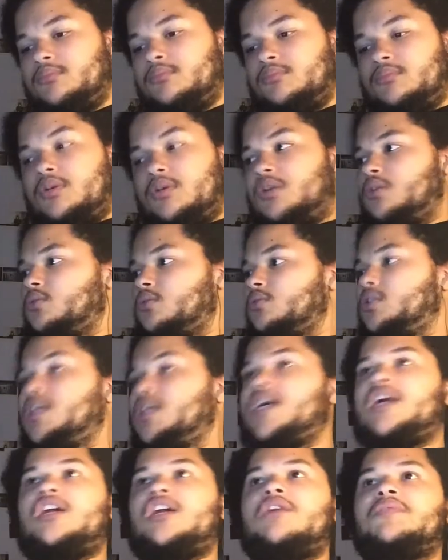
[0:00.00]
Bro, she
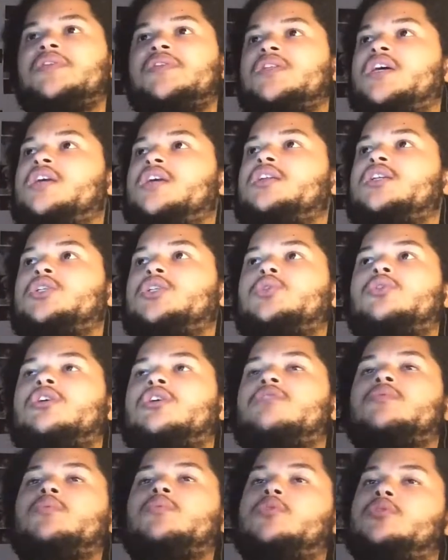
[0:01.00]
got everything that you could
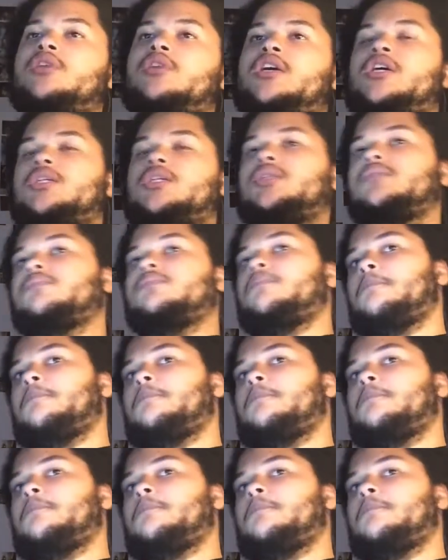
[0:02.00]
ever want in Asian.